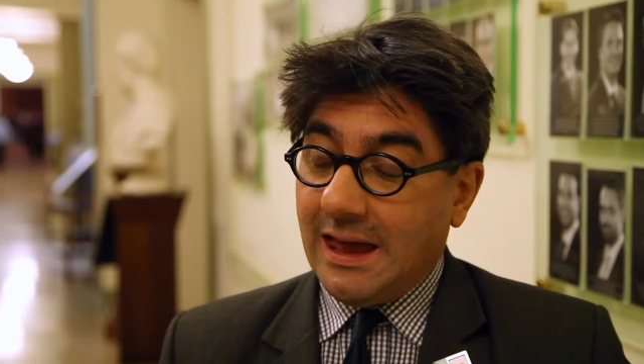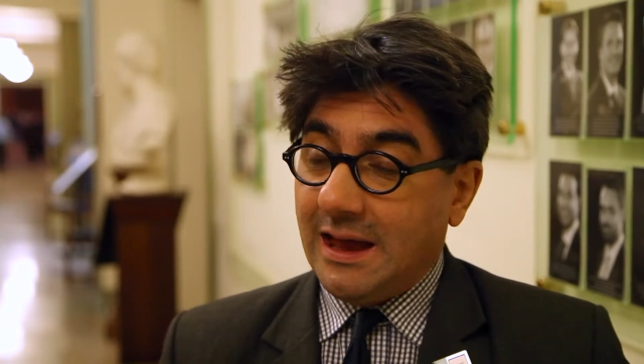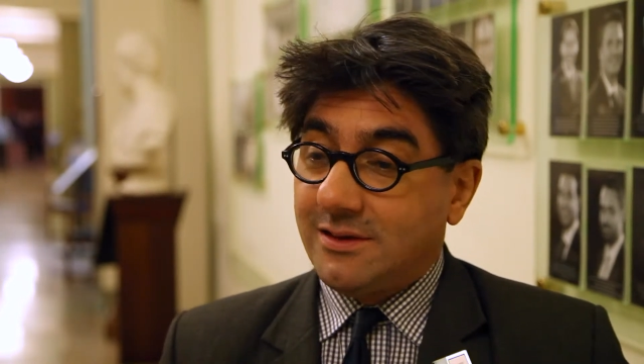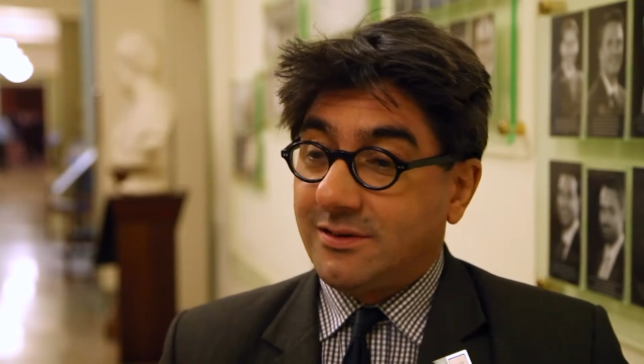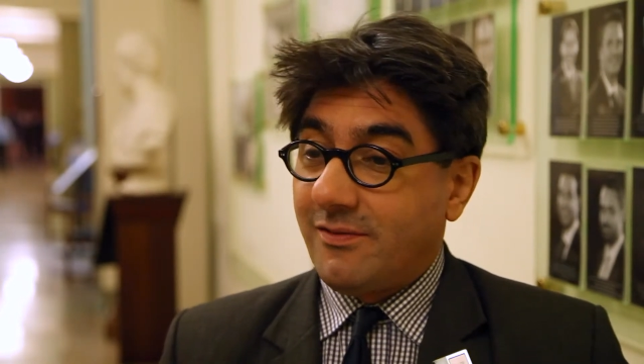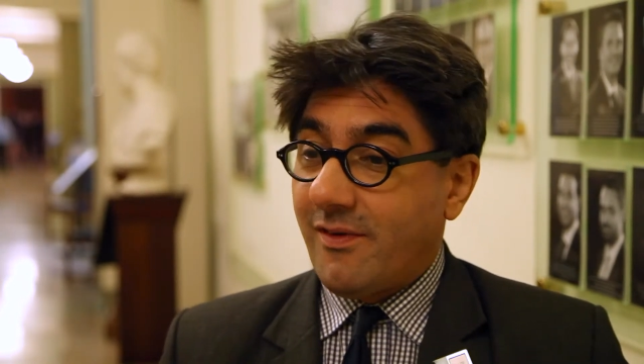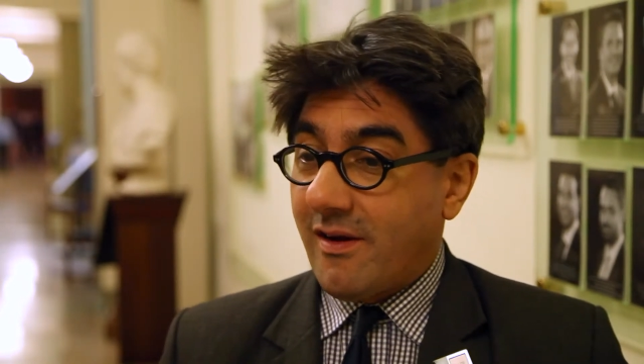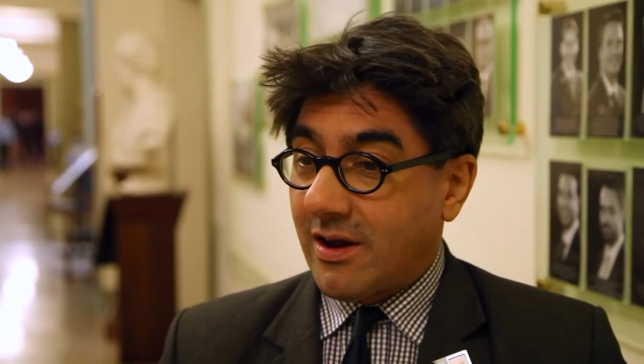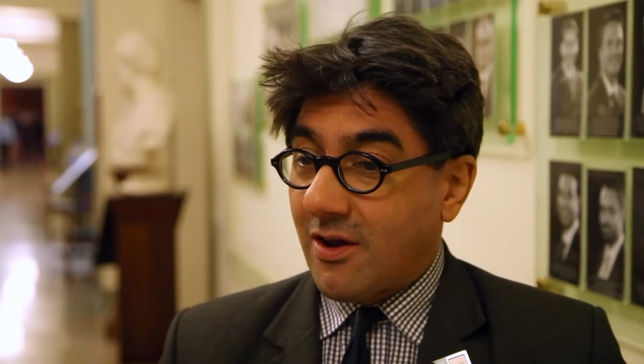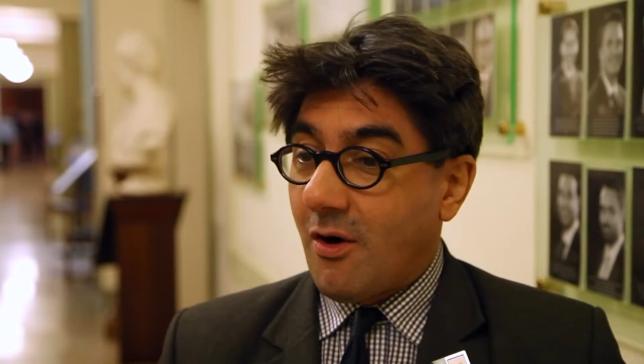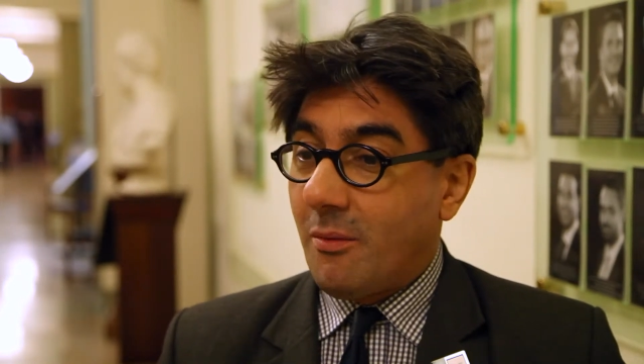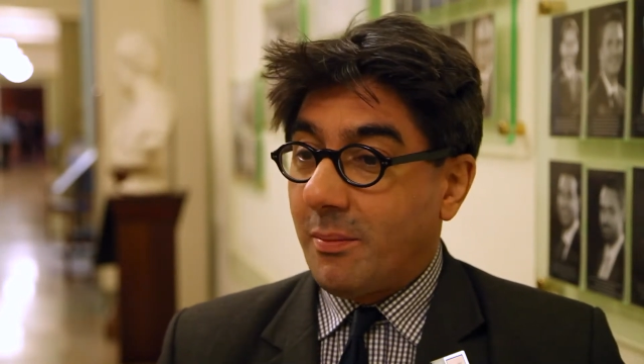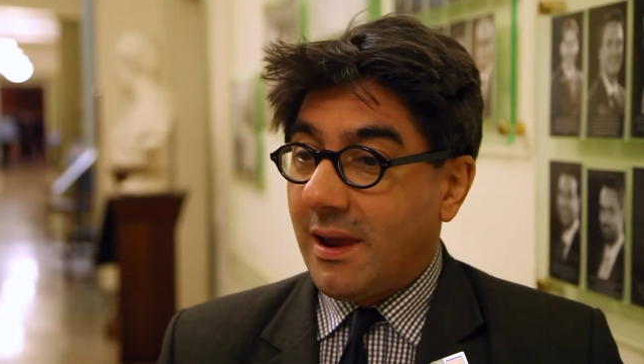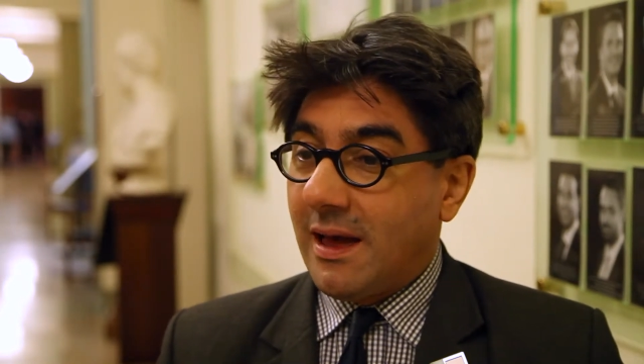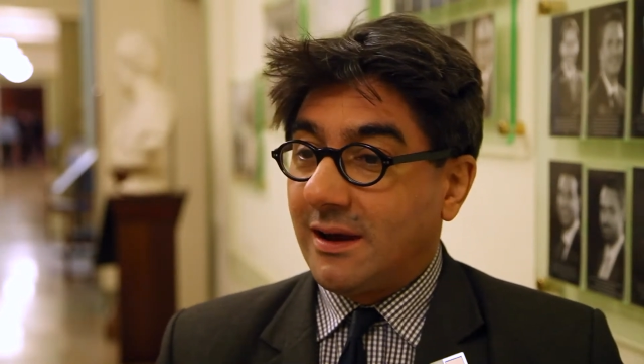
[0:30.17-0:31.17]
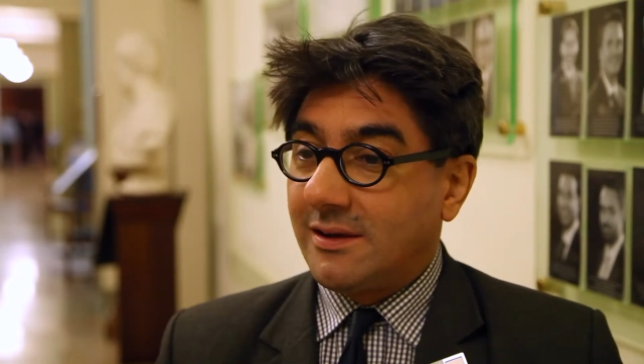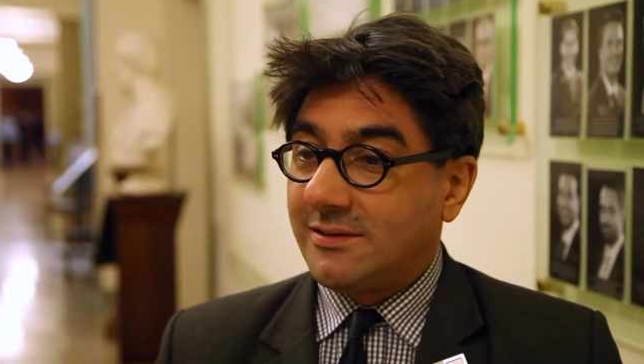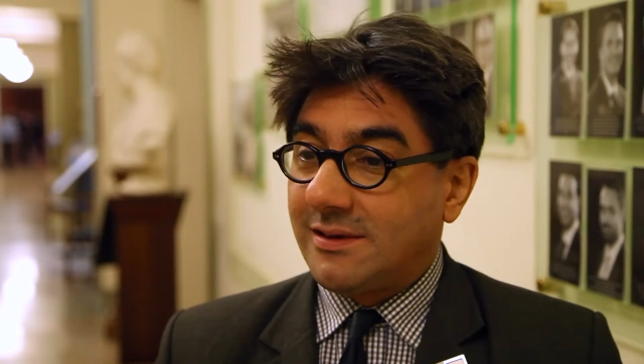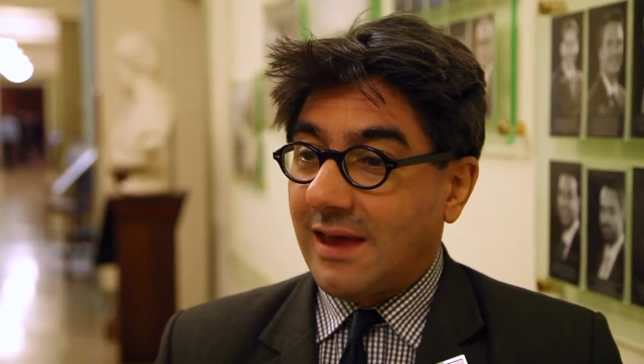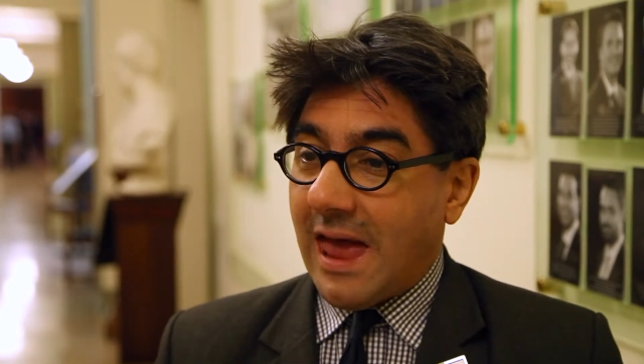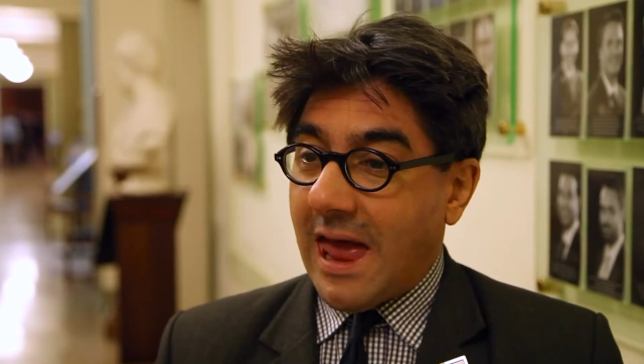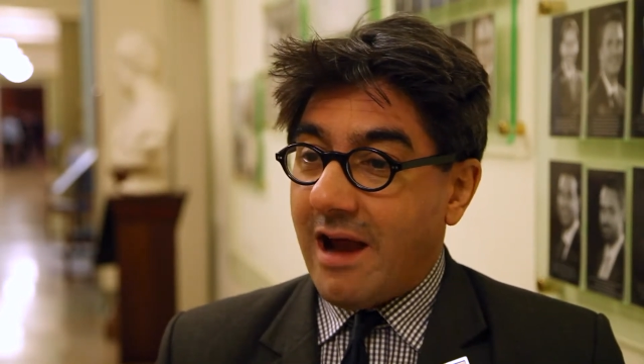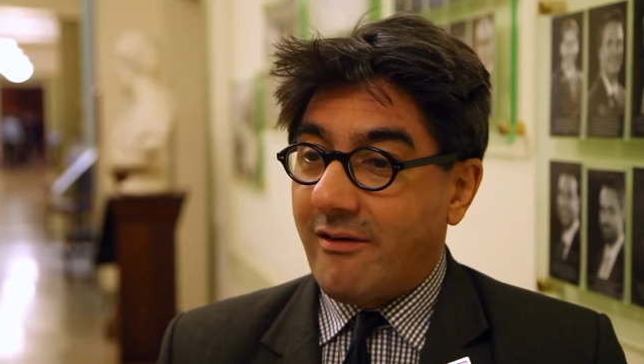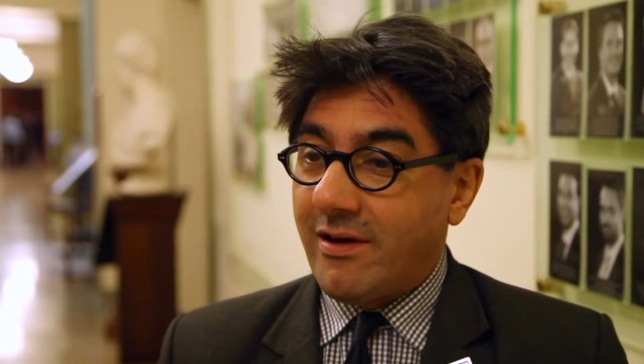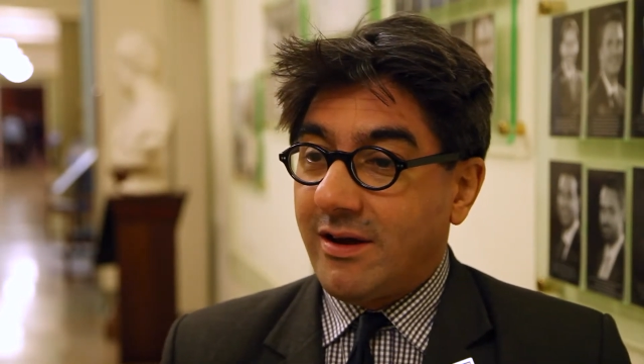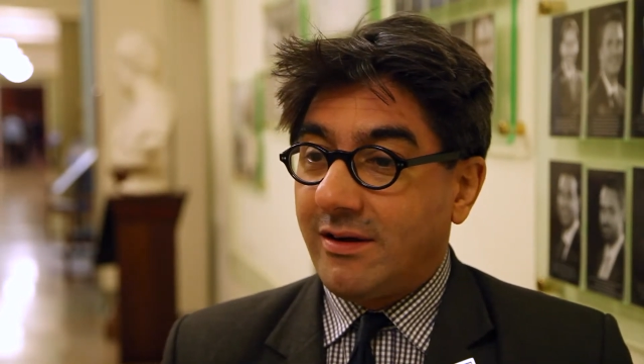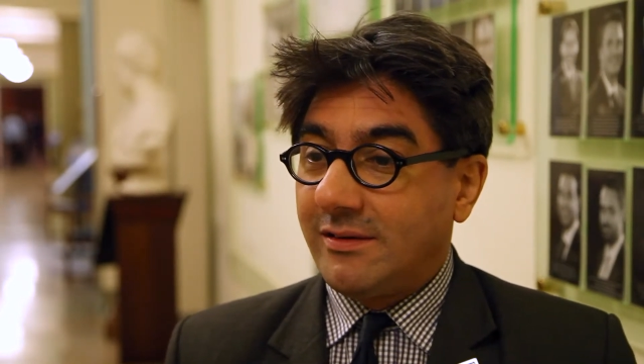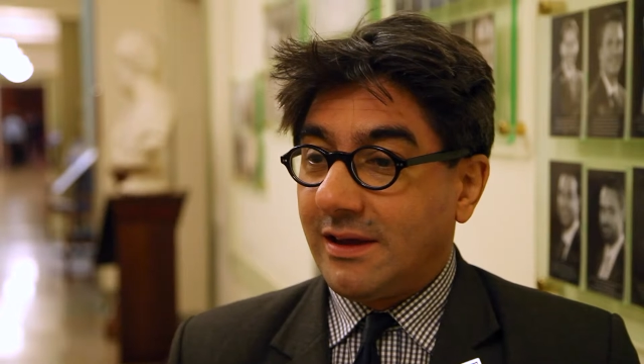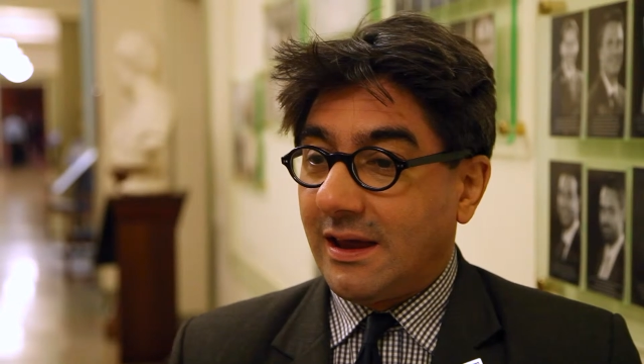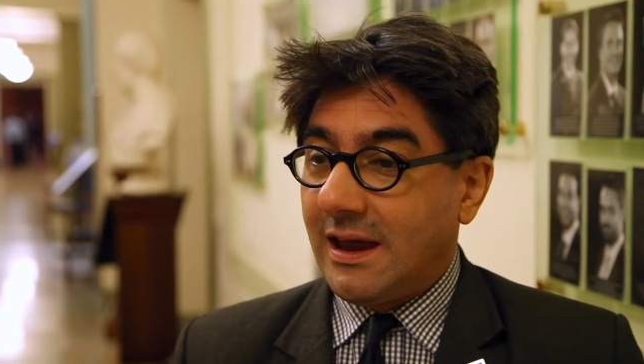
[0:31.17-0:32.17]
it's a very complex
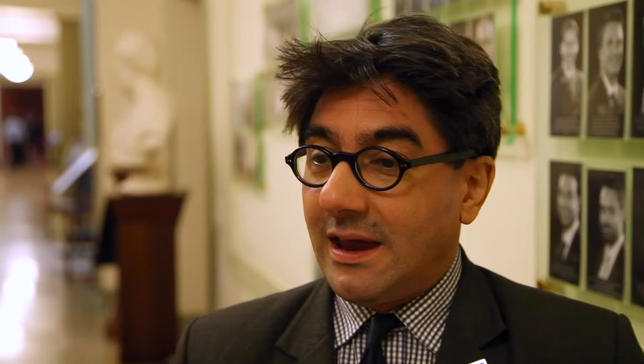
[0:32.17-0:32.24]
area.